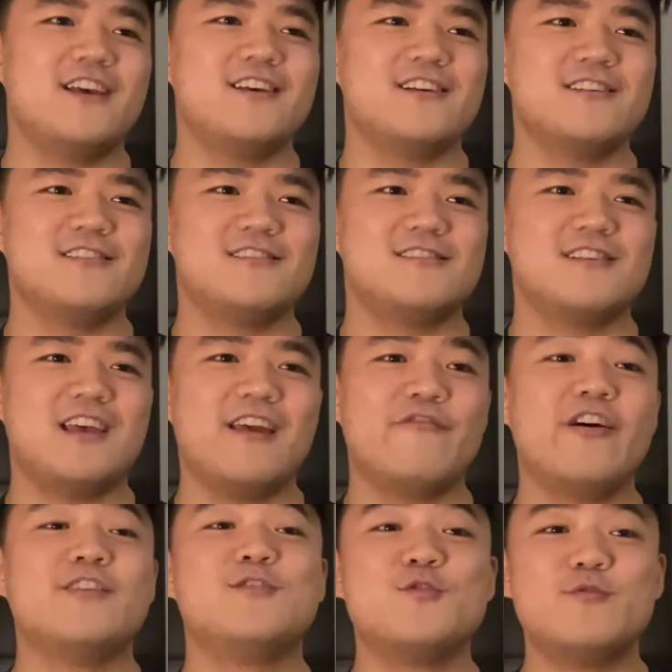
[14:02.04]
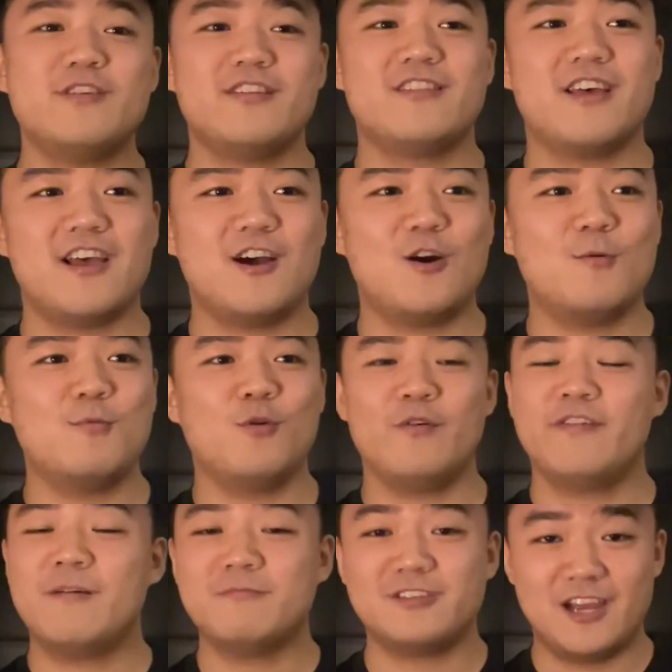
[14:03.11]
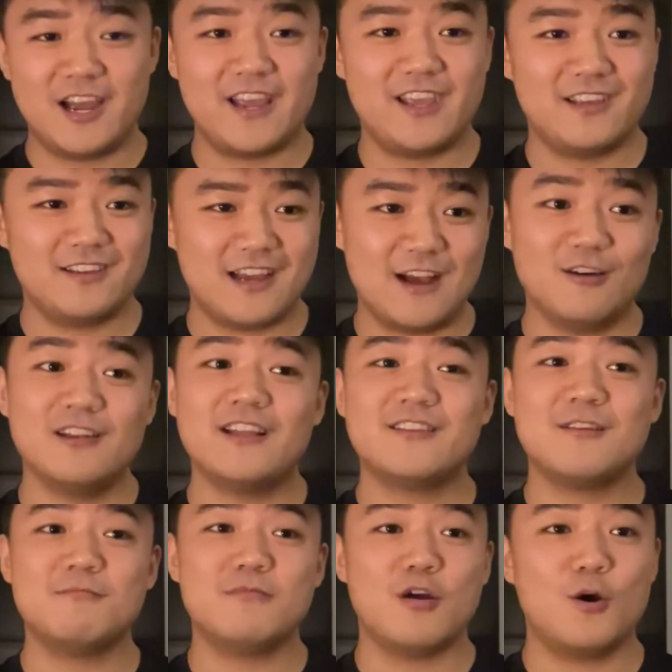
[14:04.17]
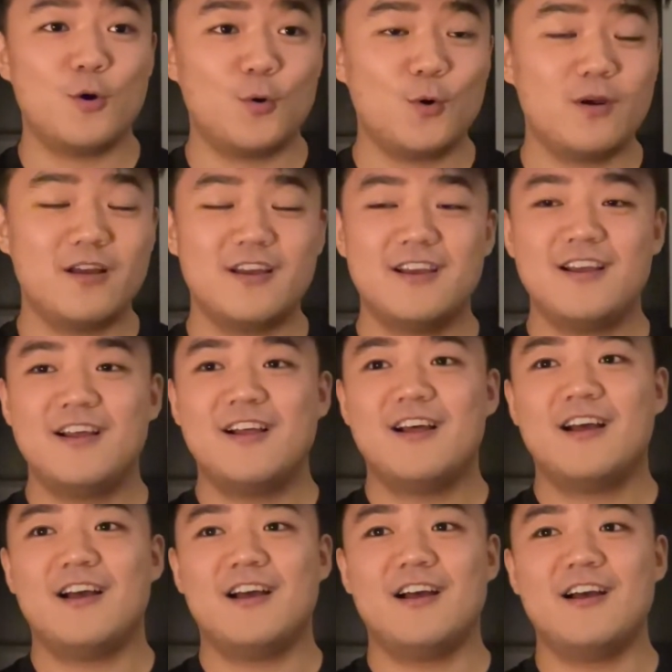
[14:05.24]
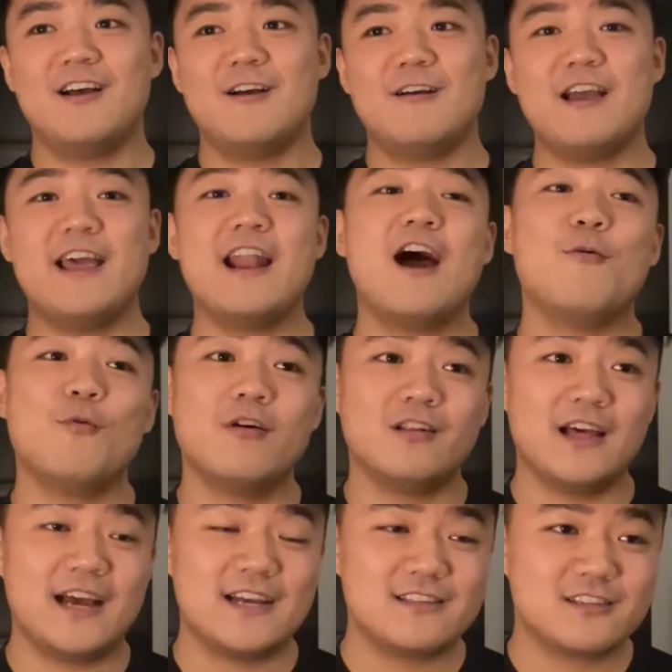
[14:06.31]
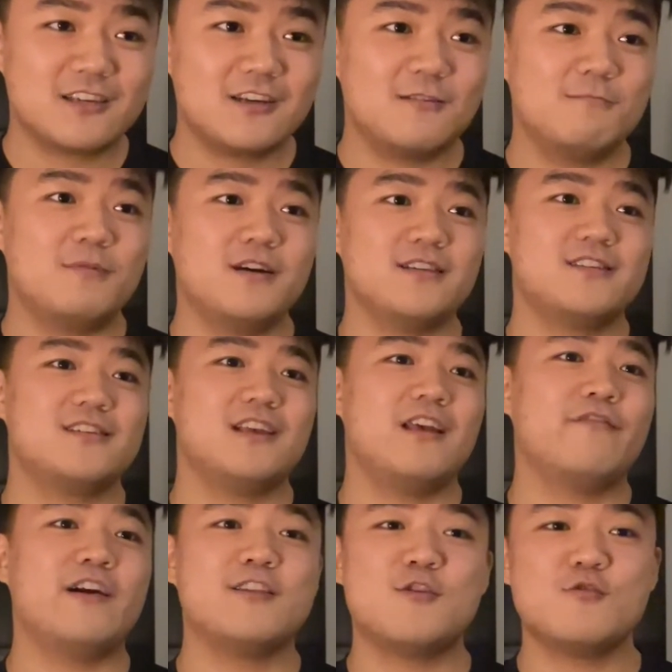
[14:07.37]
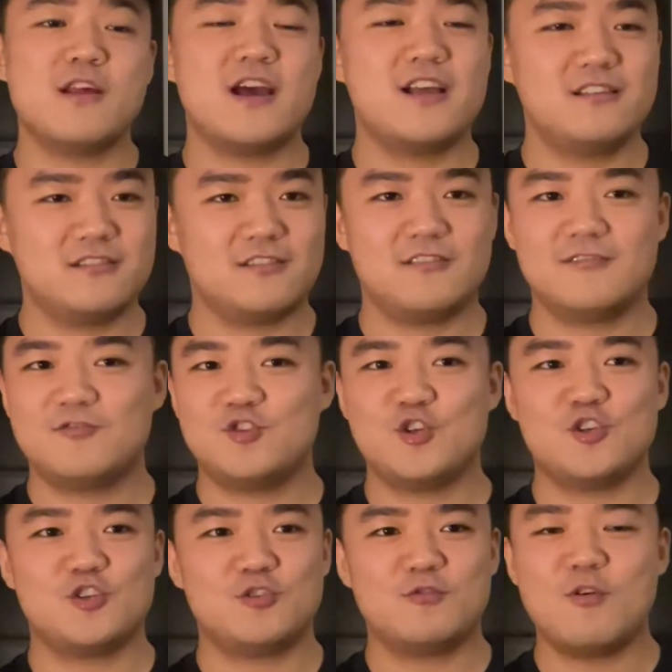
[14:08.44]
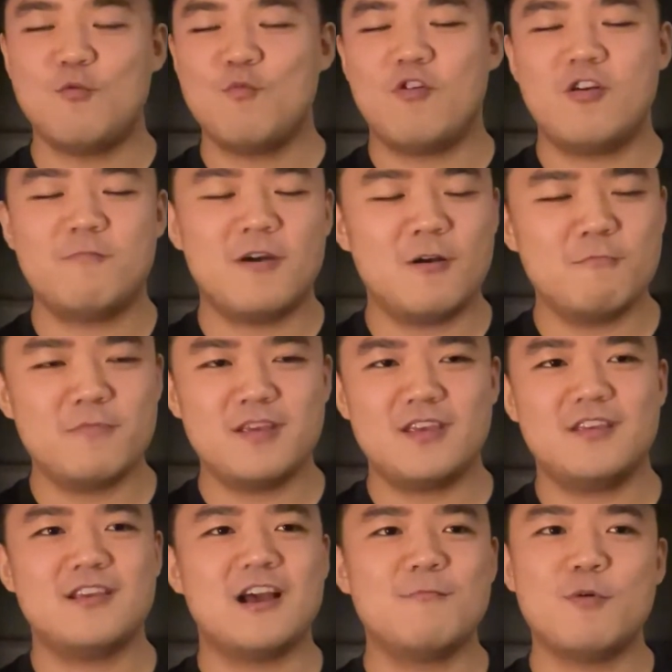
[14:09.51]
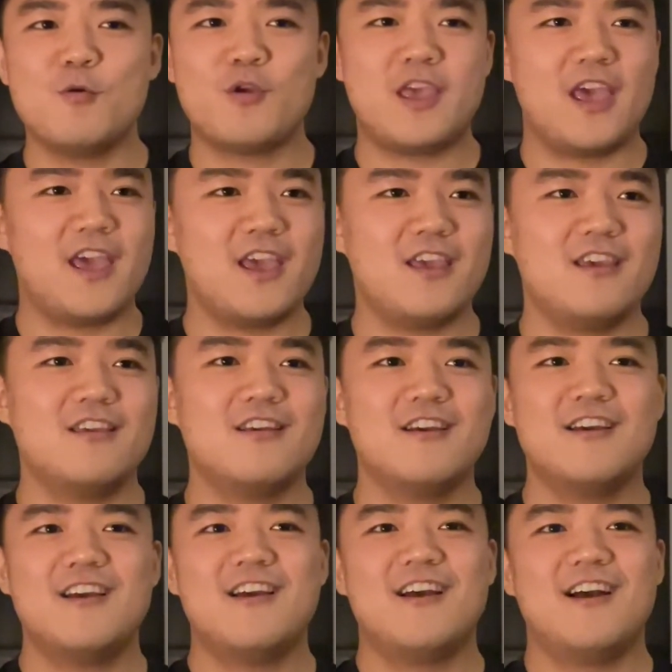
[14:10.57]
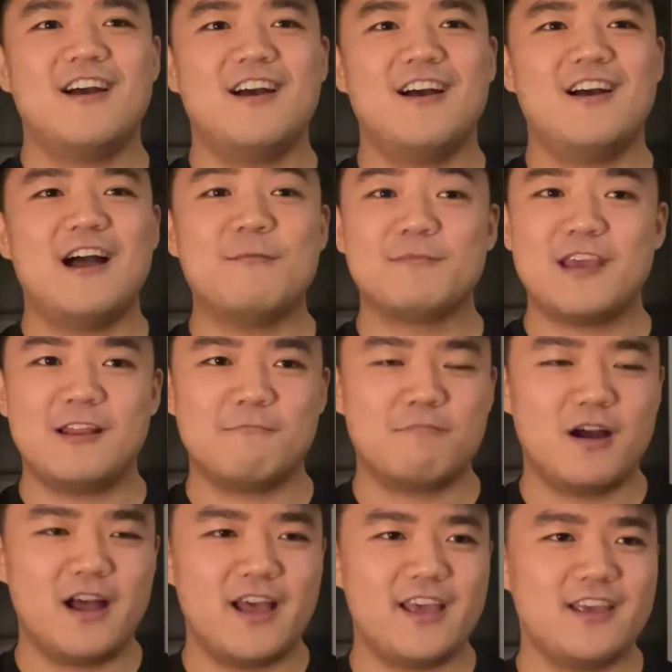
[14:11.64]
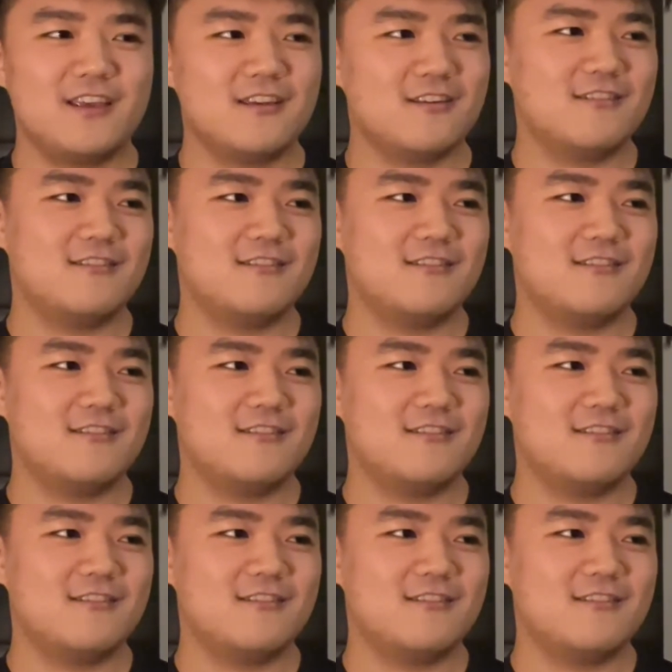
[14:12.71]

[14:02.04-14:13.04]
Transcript: is, if I do need the help or if I'm dying, I'll let them know. And I will ask, but if I don't ask, just don't worry about me. I'm okay. I'm getting by.